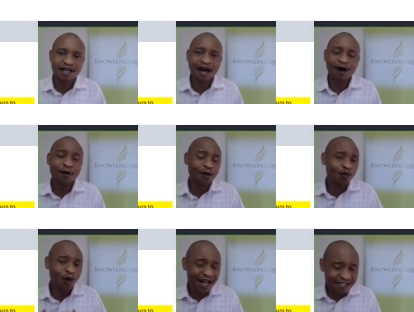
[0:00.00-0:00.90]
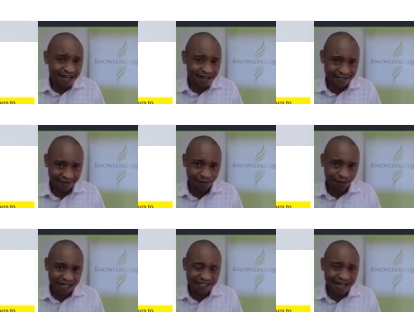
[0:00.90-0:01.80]
Now, once
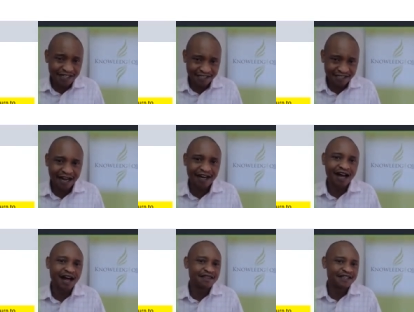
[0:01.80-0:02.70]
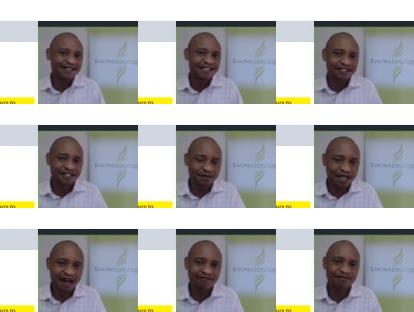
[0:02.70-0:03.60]
that is done and the systems
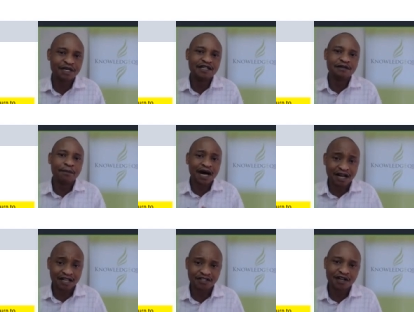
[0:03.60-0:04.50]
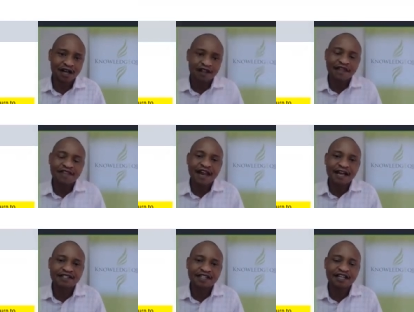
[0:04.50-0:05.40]
have been purged, then the
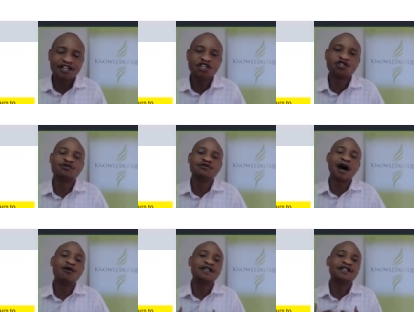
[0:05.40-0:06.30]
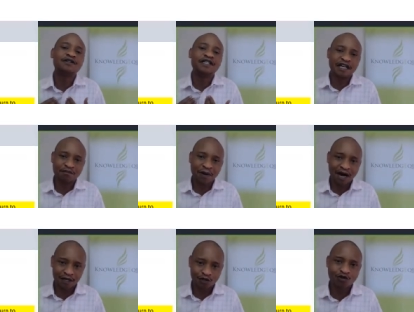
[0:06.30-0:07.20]
next thing is to now get
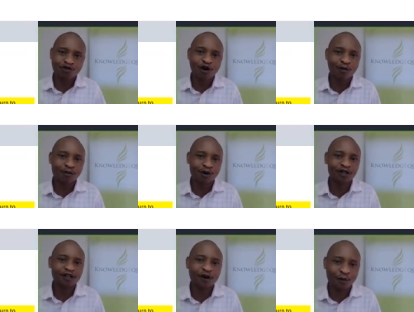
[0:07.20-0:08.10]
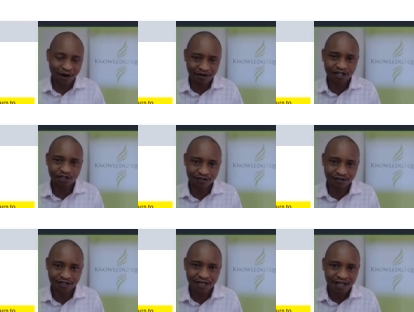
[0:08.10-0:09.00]
back to normal
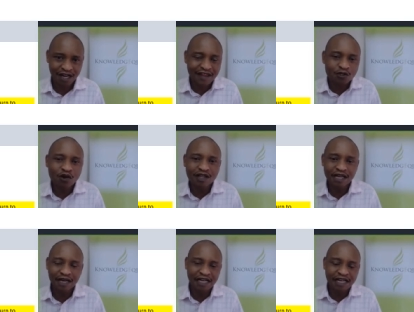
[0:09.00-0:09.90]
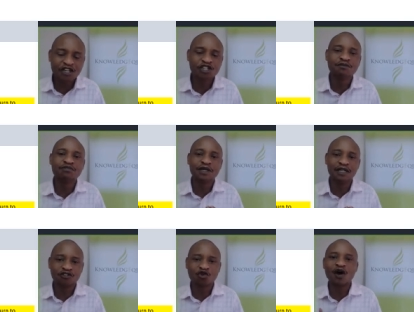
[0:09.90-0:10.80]
operations. And that's what the leadership
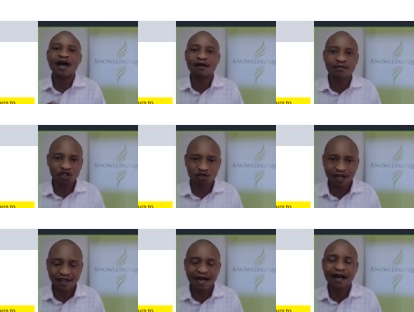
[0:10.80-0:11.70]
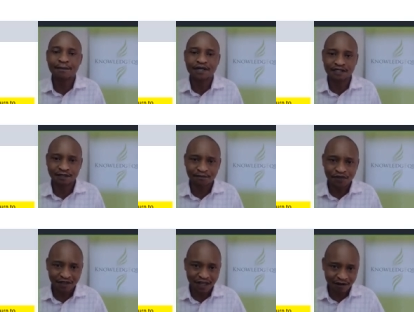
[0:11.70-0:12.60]
will try and make sure that happens,
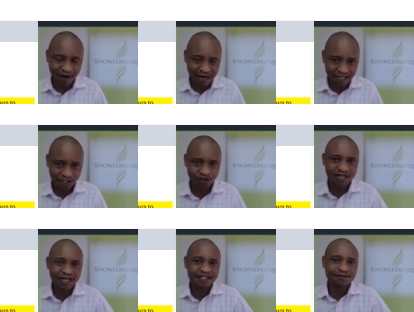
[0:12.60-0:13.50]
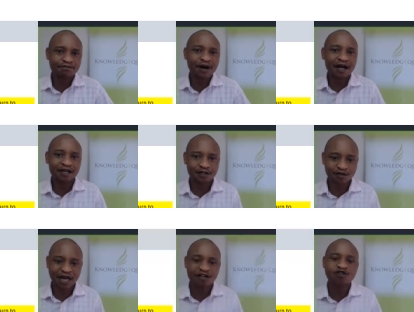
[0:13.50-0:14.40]
that the organization gets back to
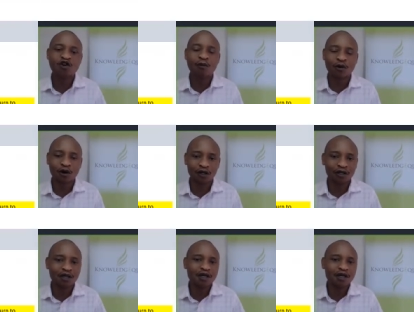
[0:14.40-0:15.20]
that normal